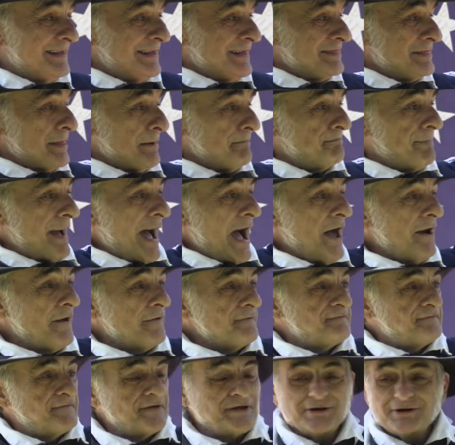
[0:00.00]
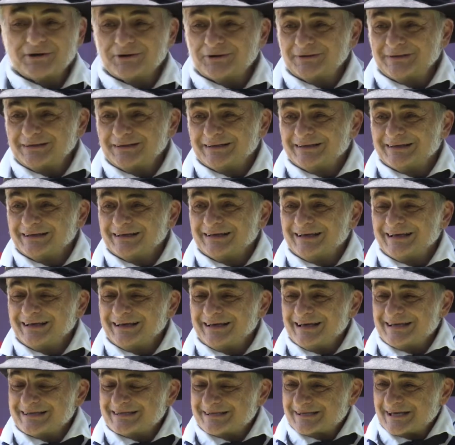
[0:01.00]
The battlefield
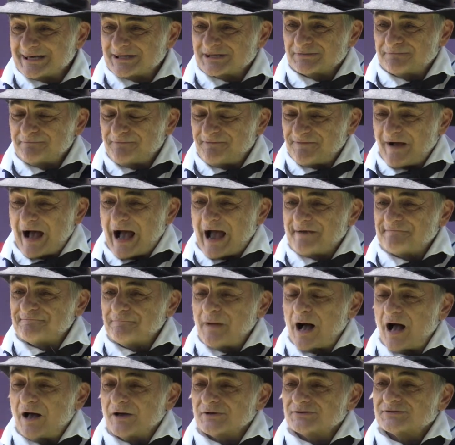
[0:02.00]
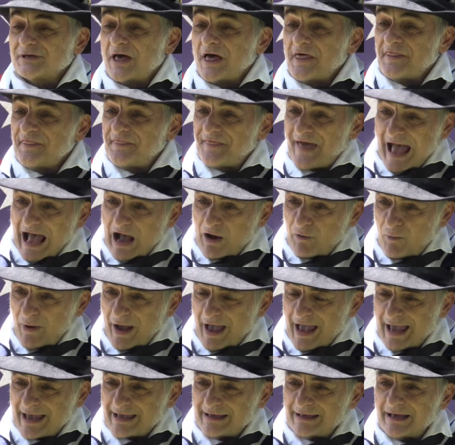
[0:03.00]
is 5 miles that
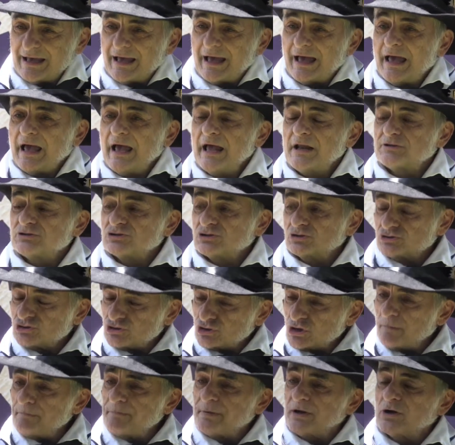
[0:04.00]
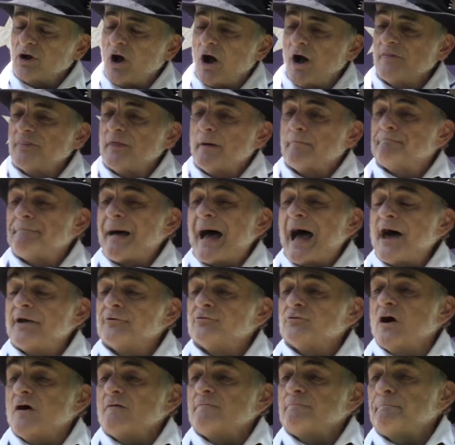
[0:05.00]
way. It should be called the
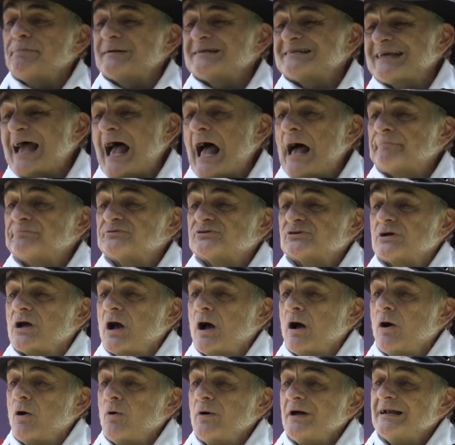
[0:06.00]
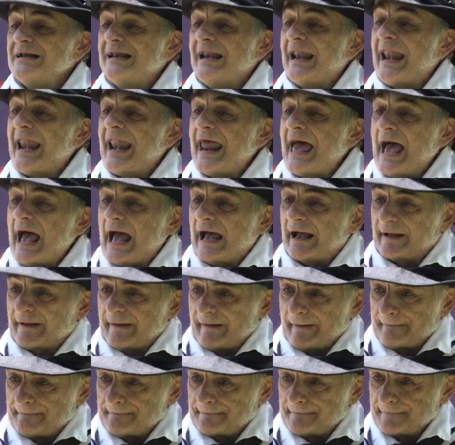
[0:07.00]
Battle of Patapsco
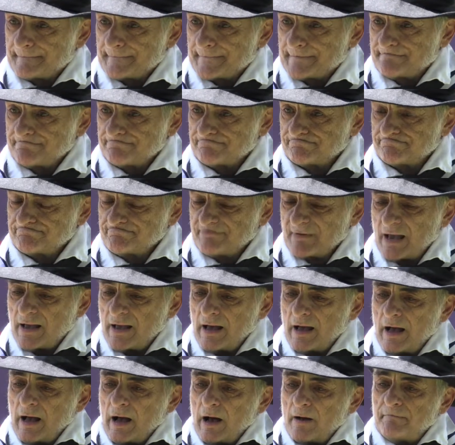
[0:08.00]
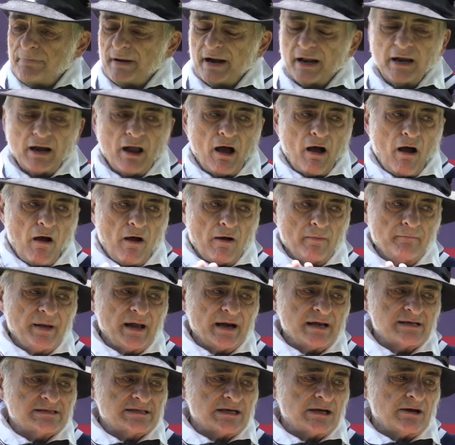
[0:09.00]
Neck. But in all
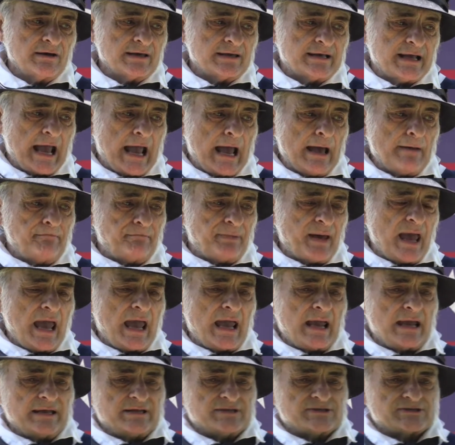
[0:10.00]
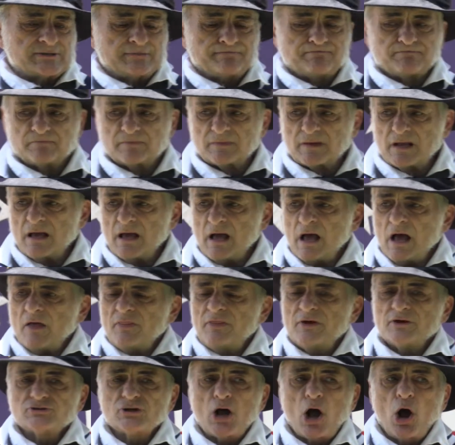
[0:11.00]
military campaigns,
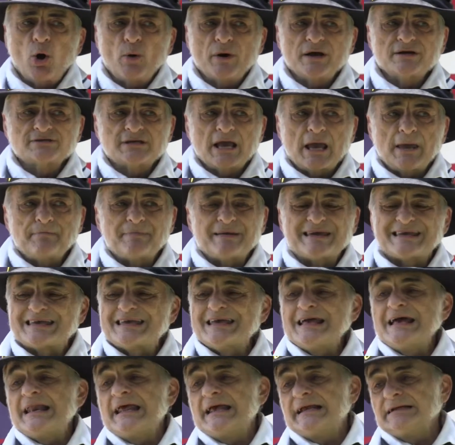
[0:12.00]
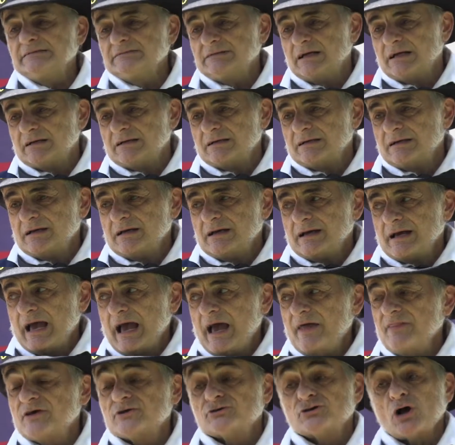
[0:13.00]
there's always a beginning
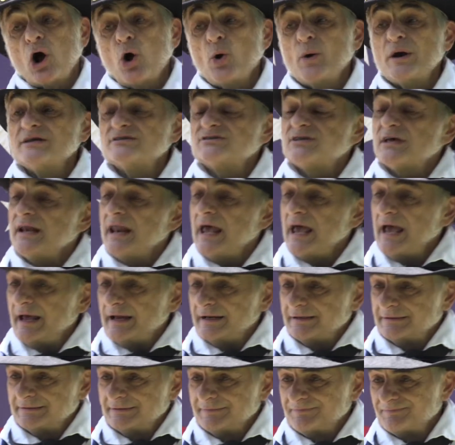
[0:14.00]
and there's always an end.